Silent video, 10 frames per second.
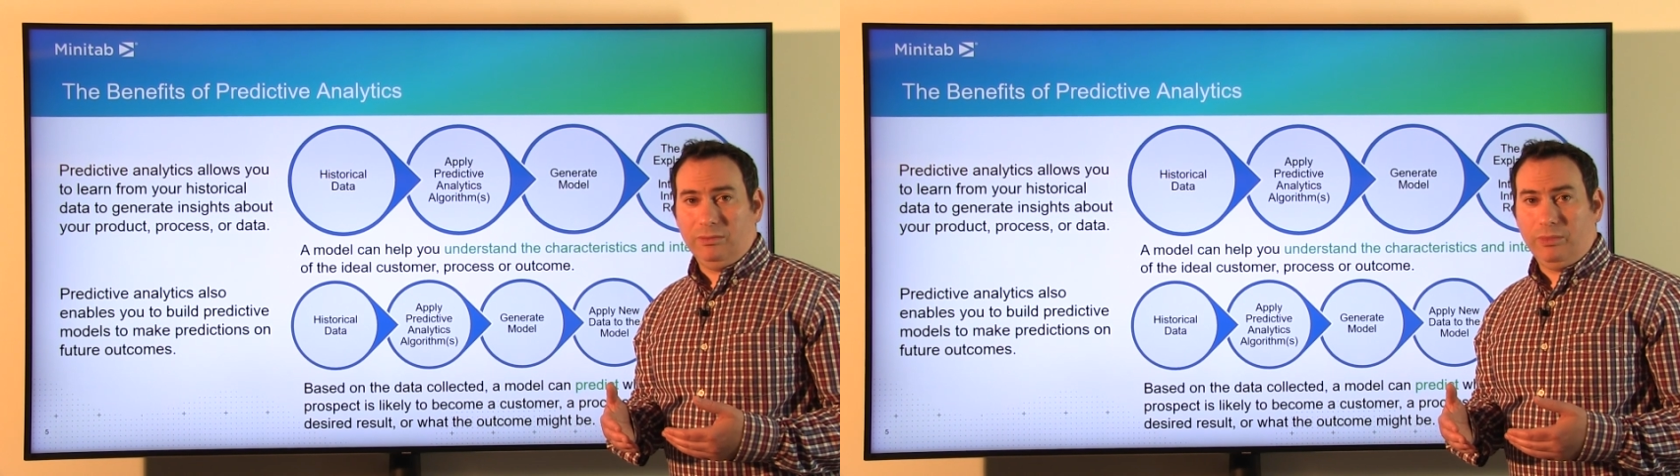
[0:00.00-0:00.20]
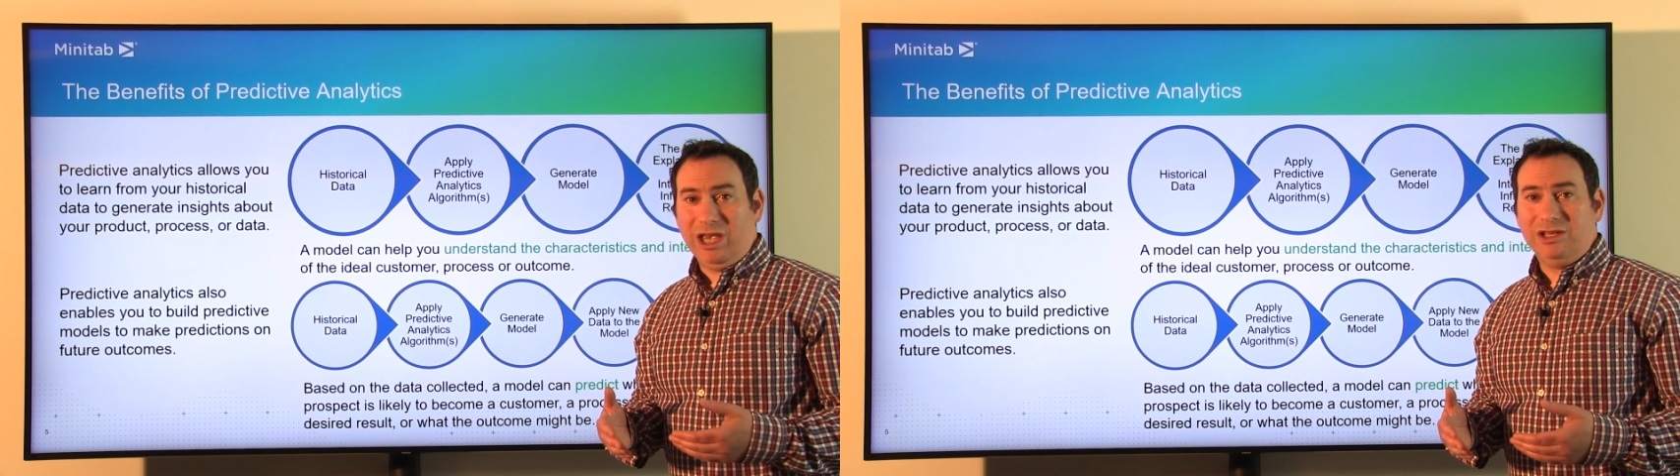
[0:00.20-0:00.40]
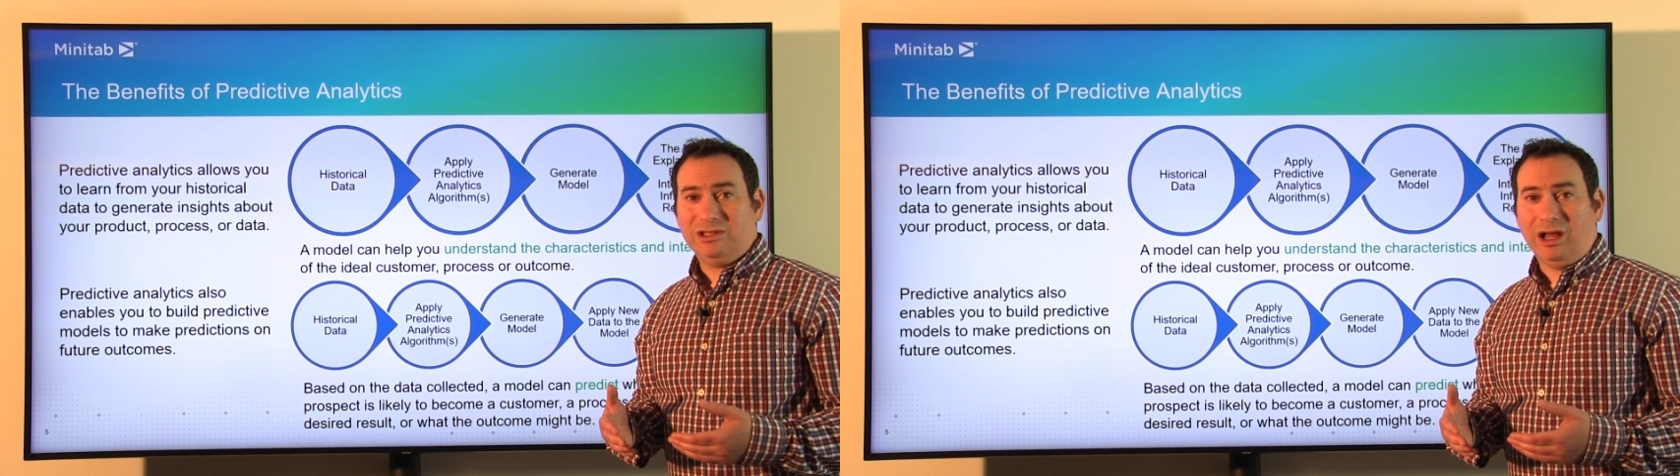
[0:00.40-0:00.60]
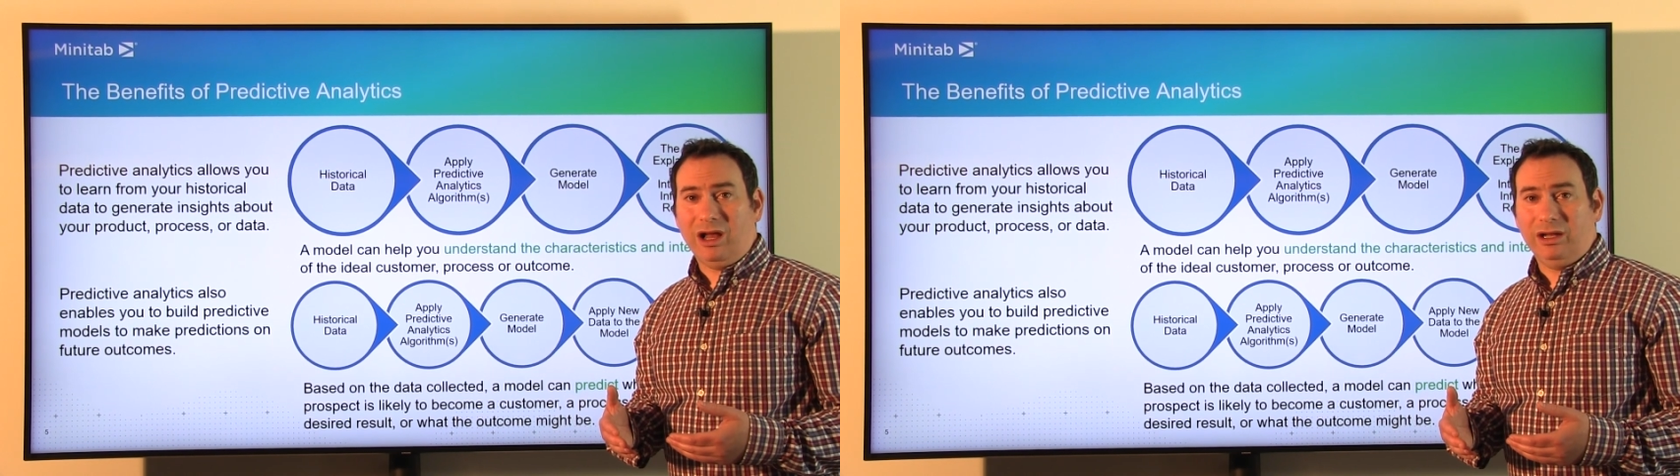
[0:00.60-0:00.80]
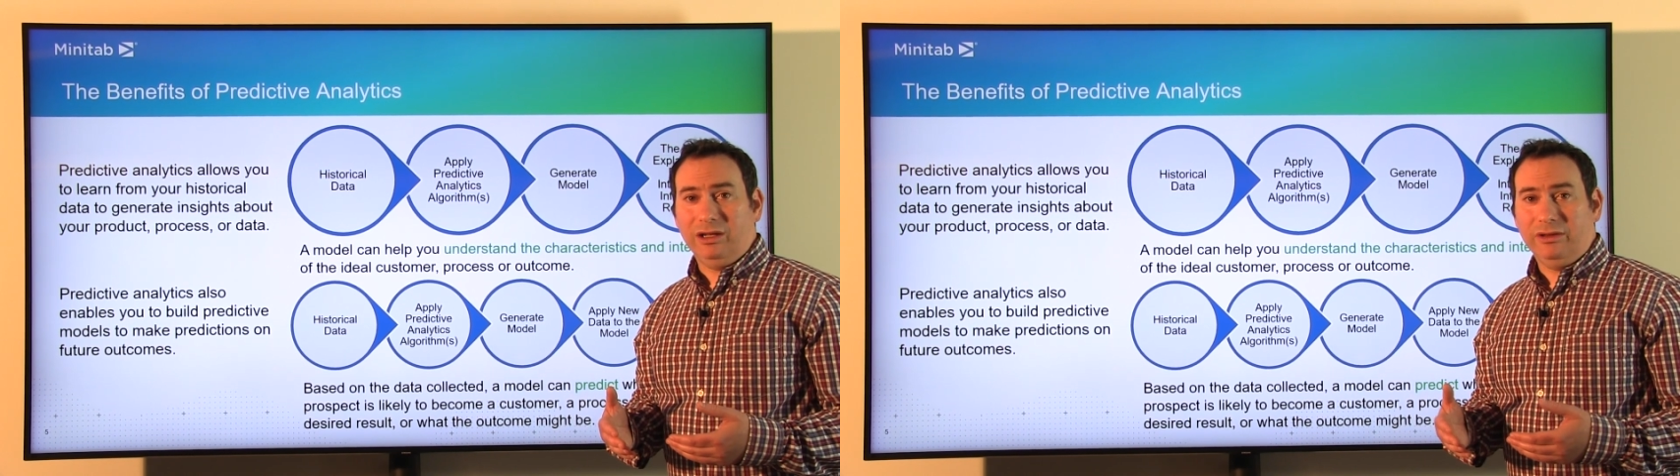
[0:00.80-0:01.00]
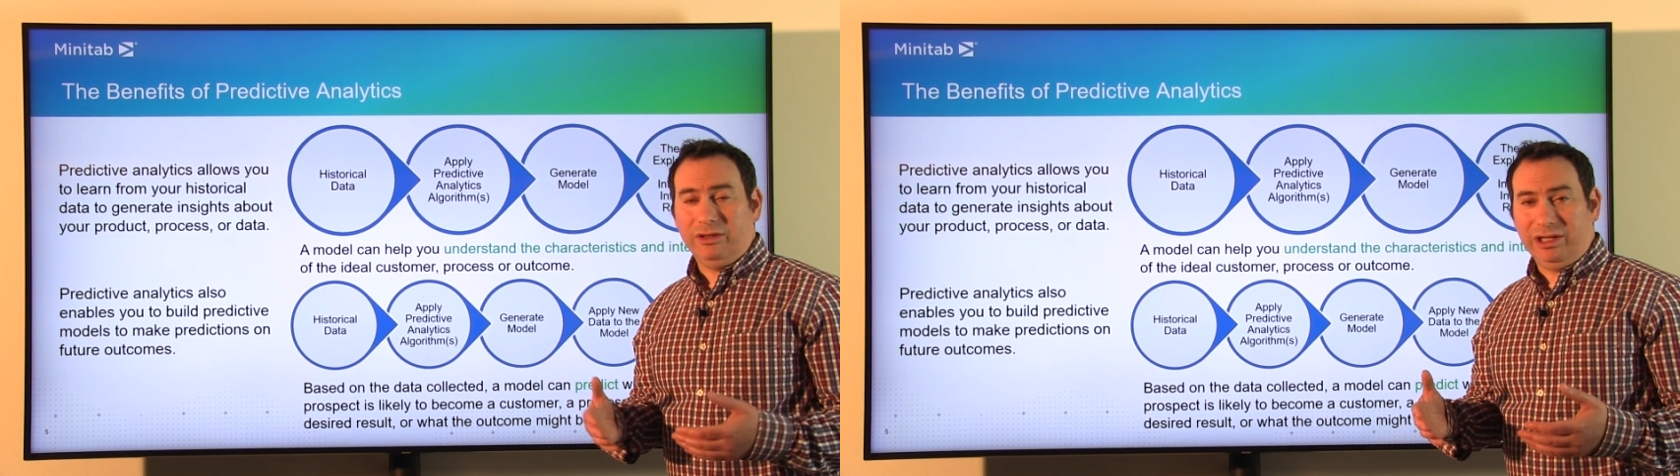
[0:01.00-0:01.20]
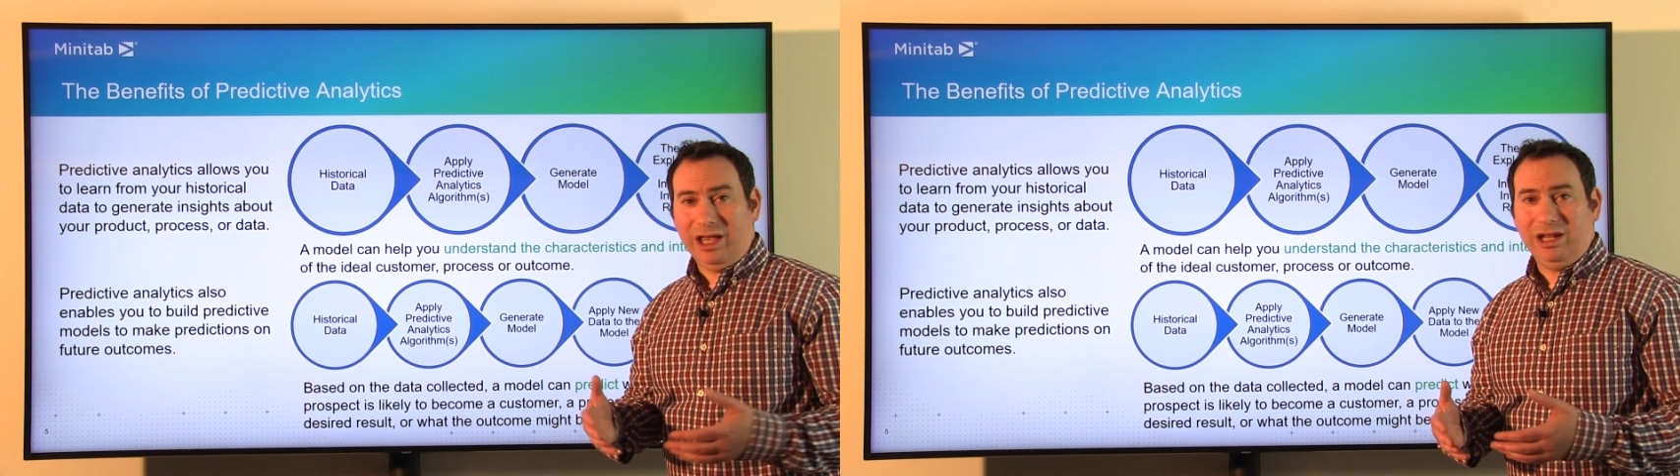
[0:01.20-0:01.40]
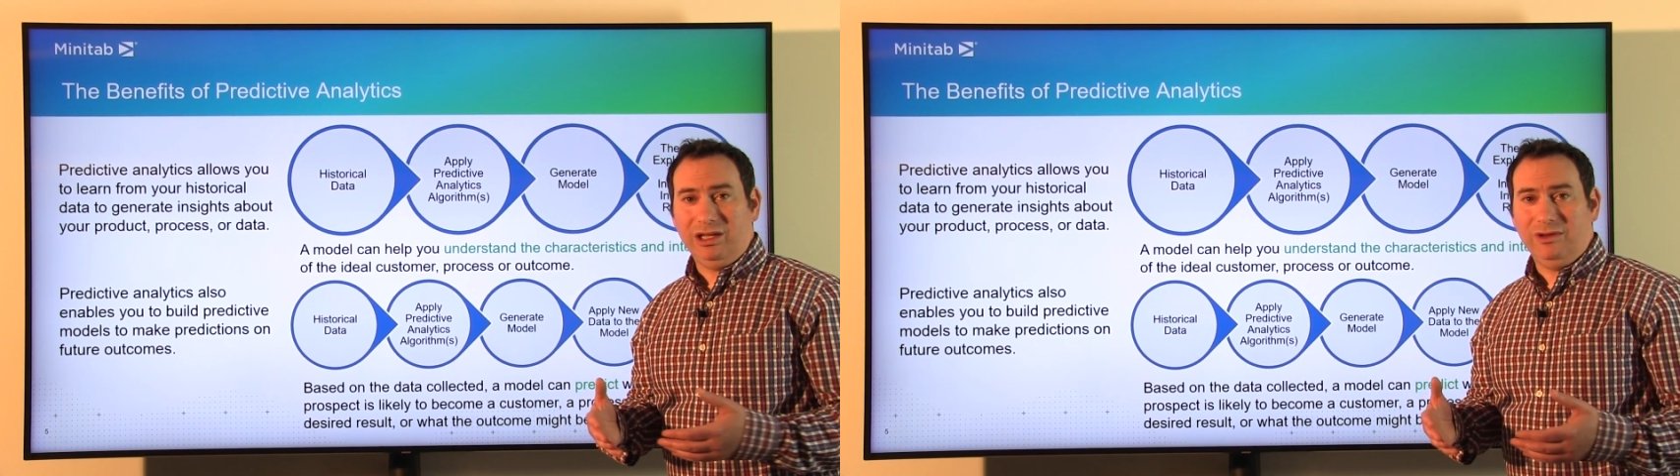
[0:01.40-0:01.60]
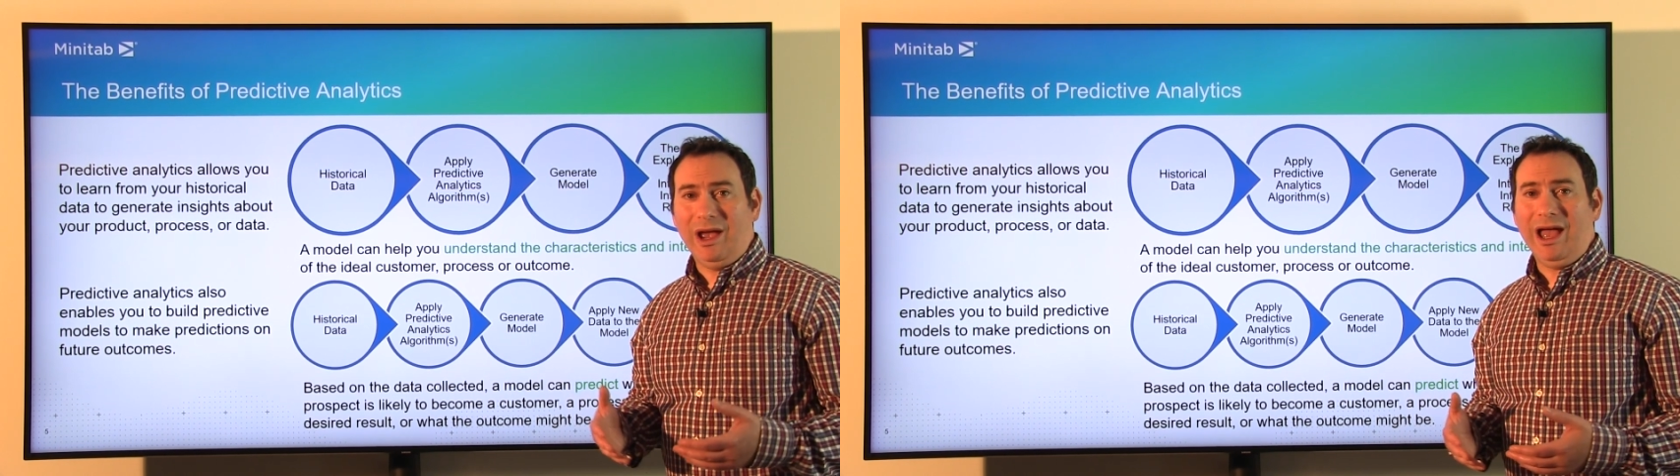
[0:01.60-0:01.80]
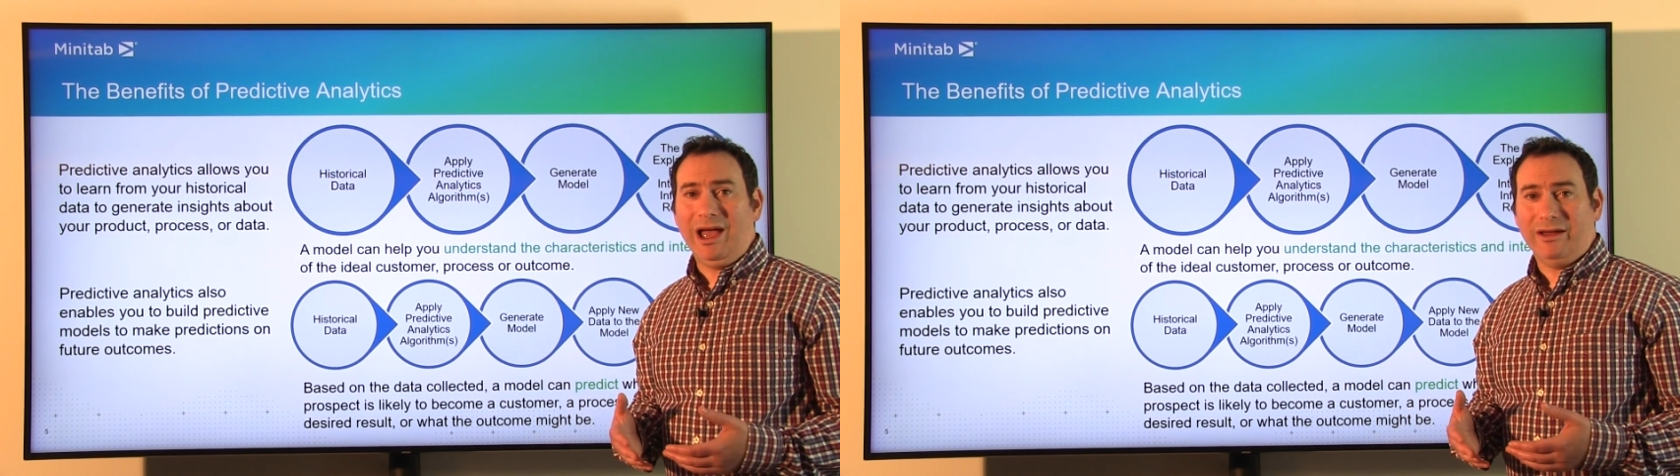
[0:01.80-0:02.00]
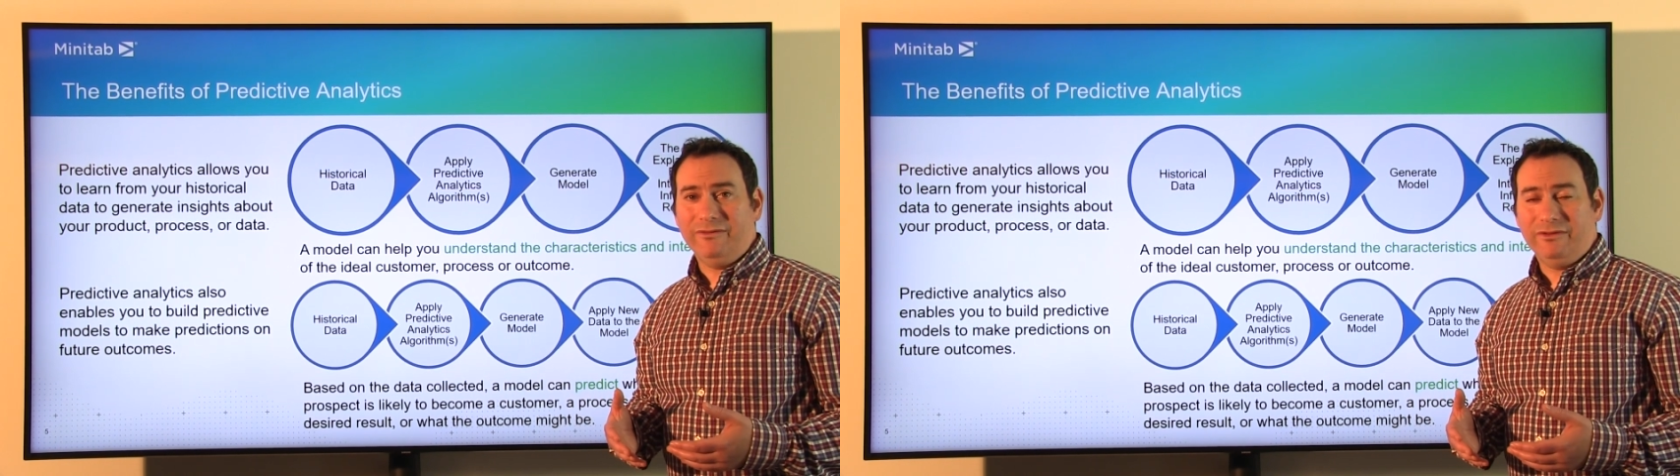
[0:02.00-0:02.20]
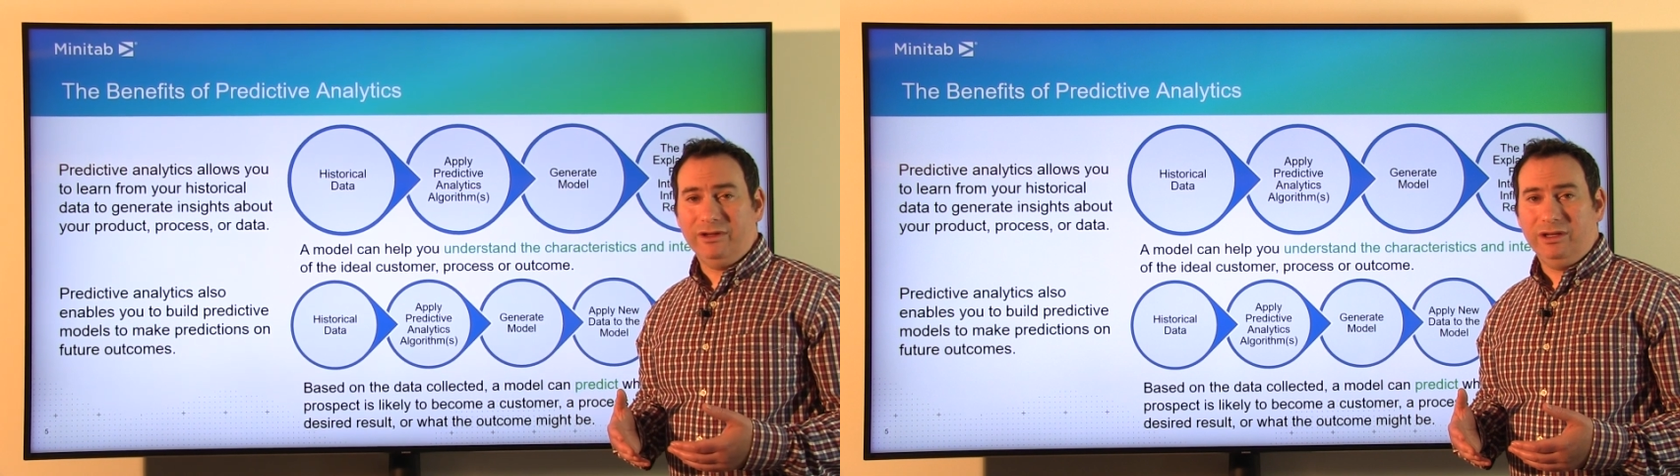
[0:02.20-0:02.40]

based on the data you have.